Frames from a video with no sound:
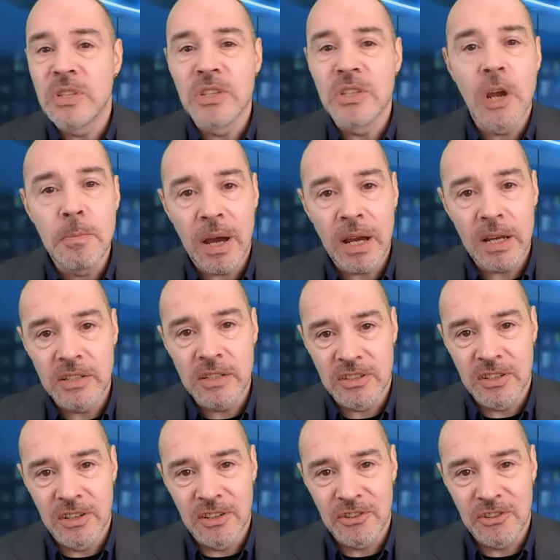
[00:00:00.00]
no paid
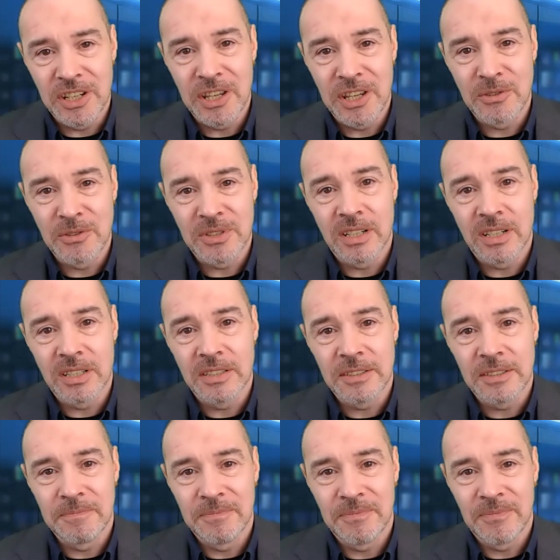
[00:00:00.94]
search in those days.
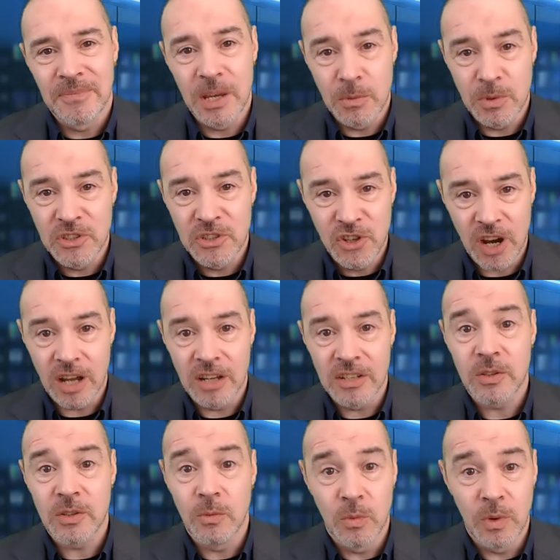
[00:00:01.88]
There was
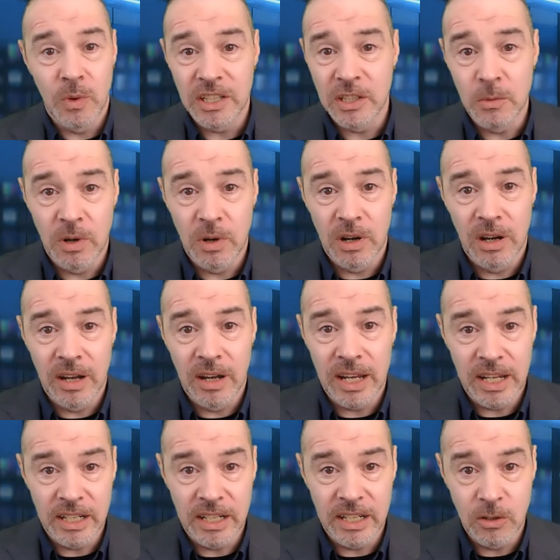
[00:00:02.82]
just where you were
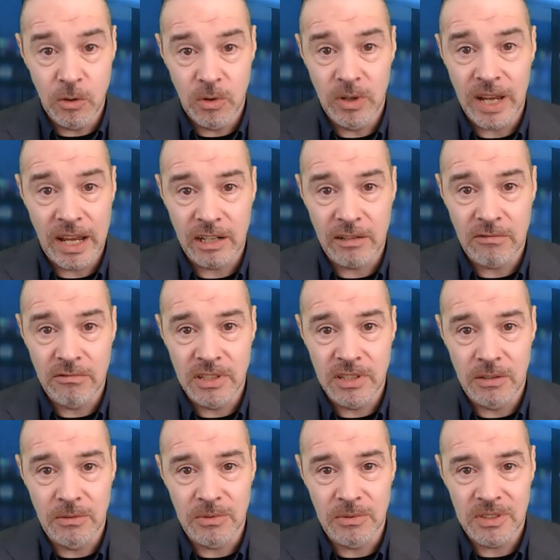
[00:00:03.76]
in the organic
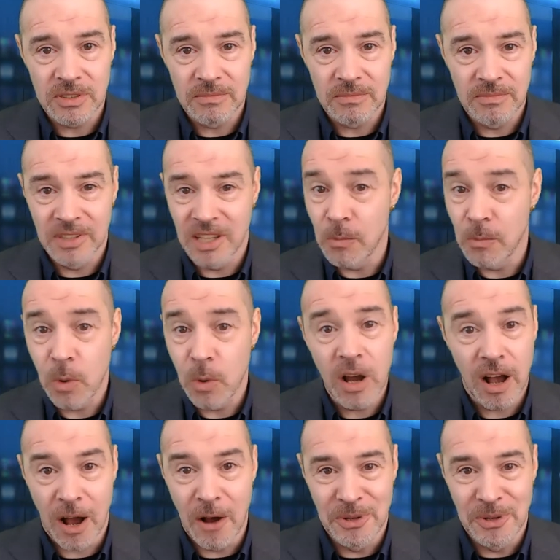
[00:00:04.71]
results. There were
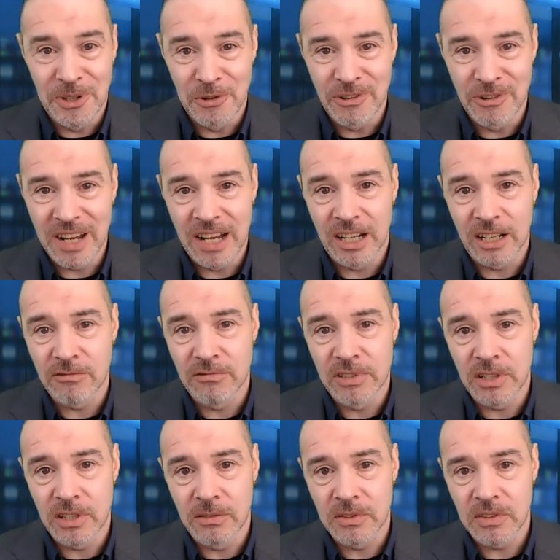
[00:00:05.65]
only organic
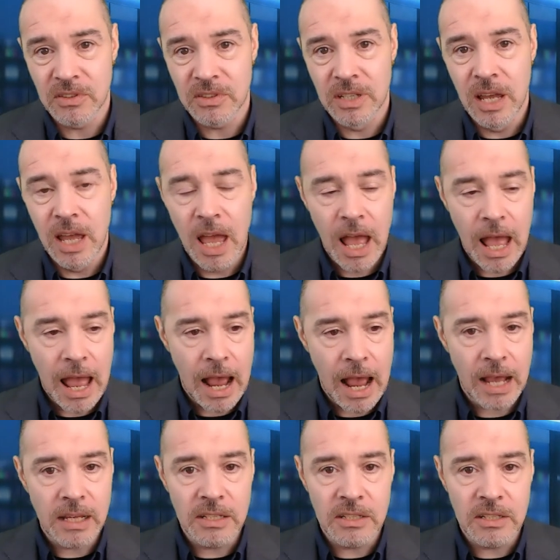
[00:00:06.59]
results.
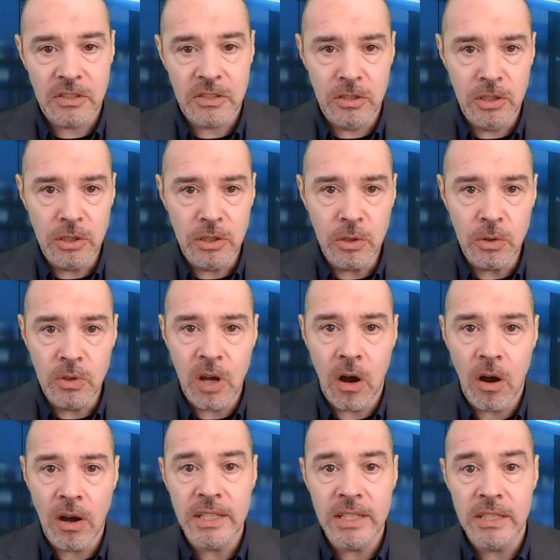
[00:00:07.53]
As new
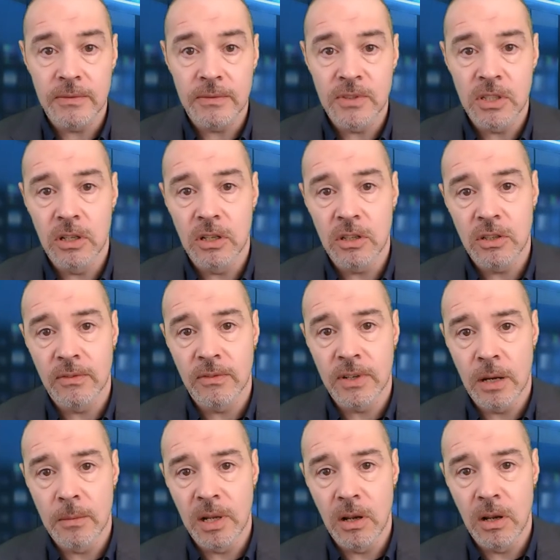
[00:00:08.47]
kinds of search have
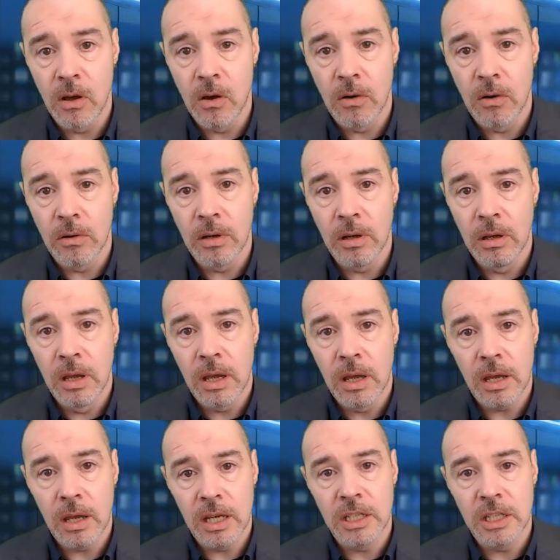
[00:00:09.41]
come along,
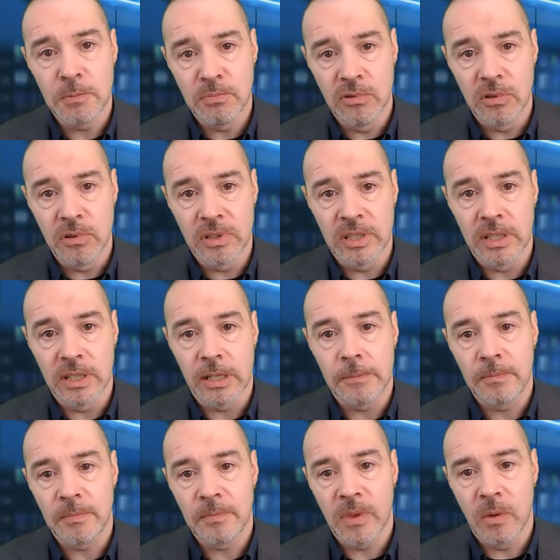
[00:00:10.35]
it's broadened it.
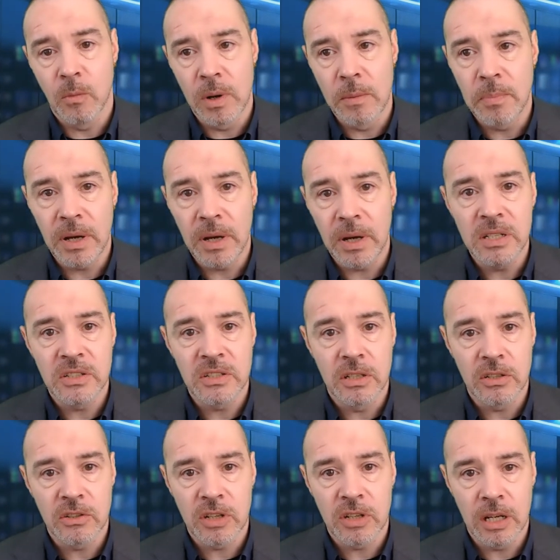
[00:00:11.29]
And when paid
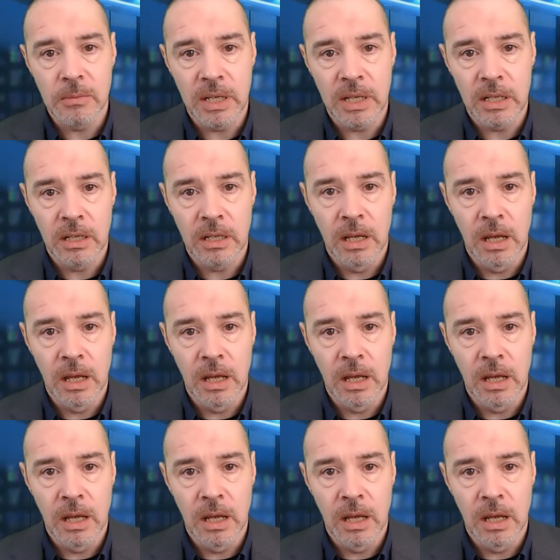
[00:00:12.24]
search came in,